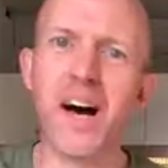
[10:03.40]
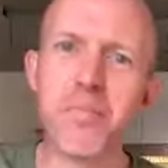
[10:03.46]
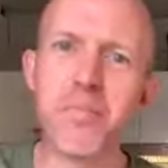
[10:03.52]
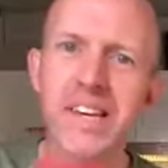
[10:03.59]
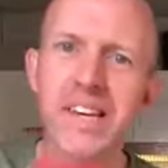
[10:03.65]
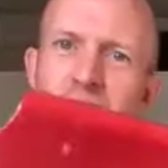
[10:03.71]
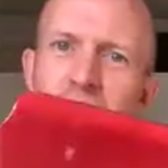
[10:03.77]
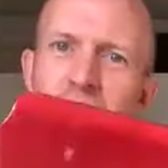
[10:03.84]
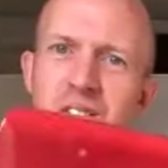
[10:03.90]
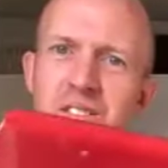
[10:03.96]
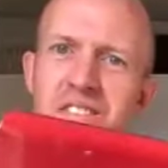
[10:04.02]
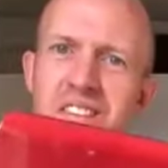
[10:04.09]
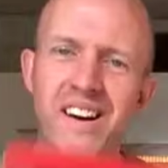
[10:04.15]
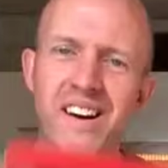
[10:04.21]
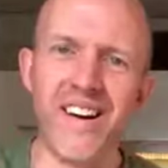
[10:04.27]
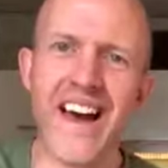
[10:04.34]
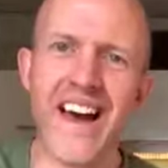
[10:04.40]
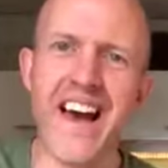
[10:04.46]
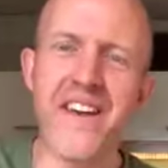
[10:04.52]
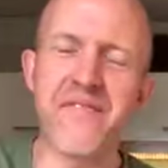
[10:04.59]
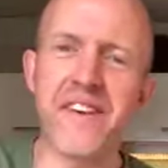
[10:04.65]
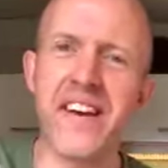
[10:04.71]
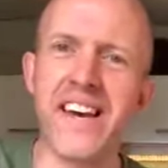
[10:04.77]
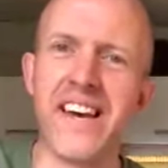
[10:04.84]
Because I
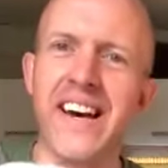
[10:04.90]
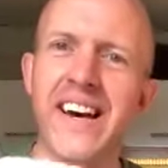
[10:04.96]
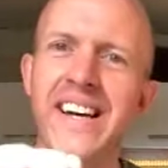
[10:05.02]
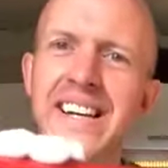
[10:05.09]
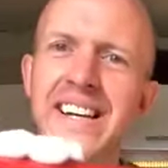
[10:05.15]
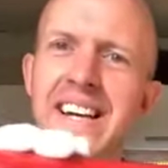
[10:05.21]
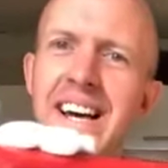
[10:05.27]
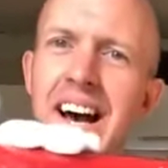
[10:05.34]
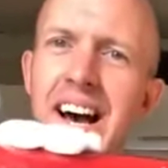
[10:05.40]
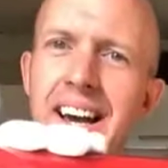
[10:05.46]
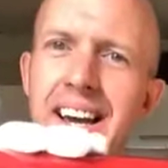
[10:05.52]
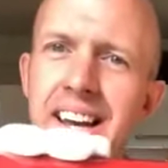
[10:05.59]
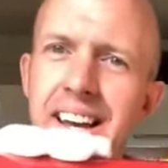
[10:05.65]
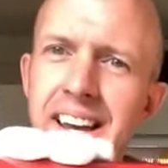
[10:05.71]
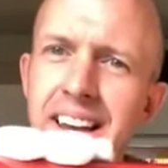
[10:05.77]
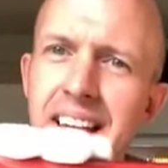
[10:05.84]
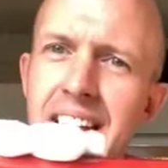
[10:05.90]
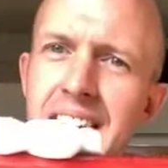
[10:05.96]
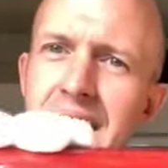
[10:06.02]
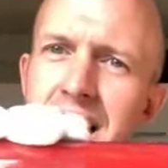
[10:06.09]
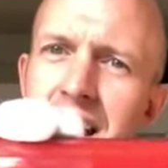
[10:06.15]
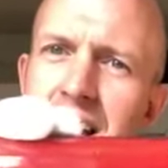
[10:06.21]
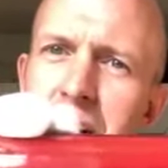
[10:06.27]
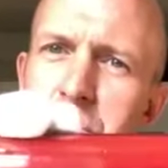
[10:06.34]
have here a
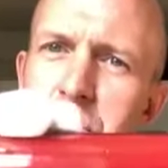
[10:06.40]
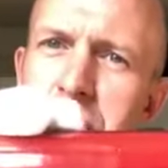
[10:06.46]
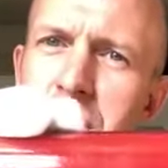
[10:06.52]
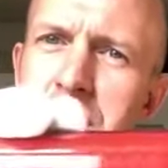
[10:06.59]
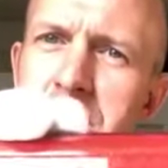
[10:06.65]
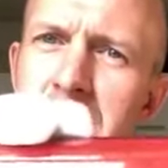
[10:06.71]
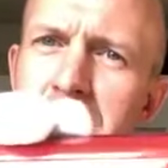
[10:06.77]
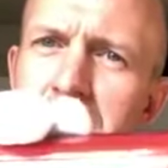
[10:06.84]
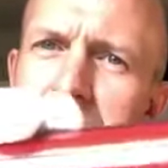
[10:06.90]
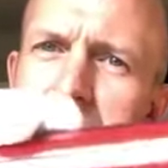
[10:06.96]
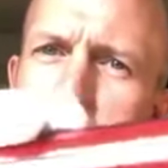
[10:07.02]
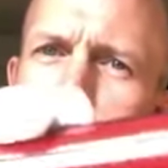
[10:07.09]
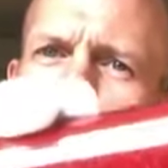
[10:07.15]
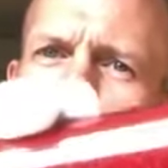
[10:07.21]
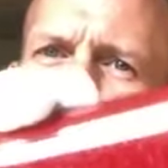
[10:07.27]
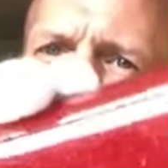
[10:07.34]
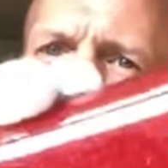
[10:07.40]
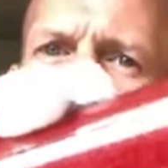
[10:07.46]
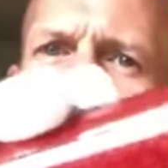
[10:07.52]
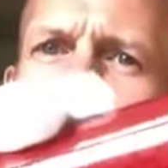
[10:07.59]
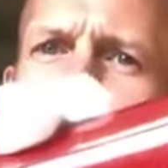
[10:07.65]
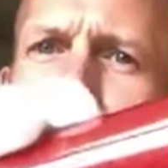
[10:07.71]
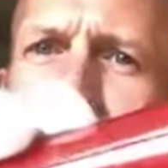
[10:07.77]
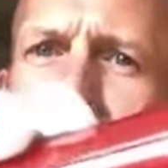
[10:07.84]
real tile. This one's
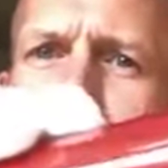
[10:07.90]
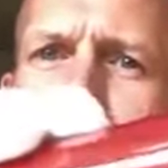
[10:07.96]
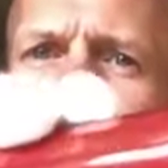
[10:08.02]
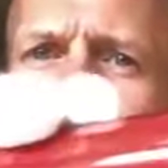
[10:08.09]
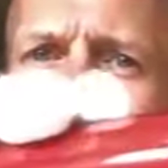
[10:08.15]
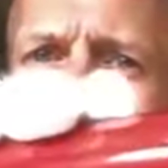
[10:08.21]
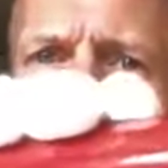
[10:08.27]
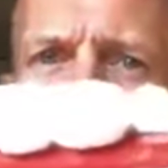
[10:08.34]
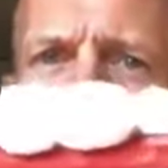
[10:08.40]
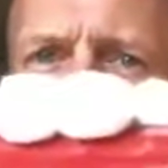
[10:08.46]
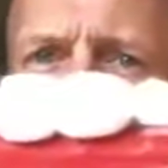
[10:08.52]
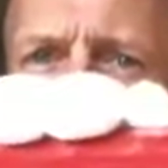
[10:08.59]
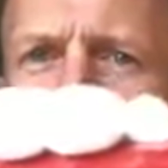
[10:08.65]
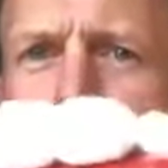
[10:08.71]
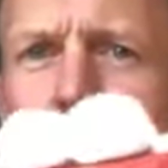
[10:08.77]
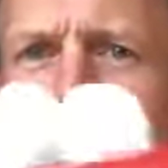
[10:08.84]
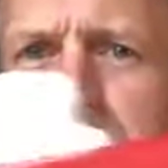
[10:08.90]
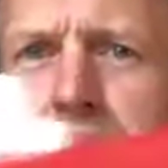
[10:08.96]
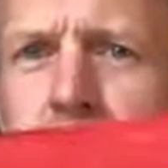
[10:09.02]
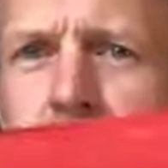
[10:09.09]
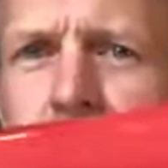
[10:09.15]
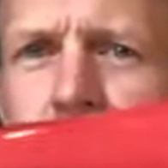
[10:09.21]
from Down Street, and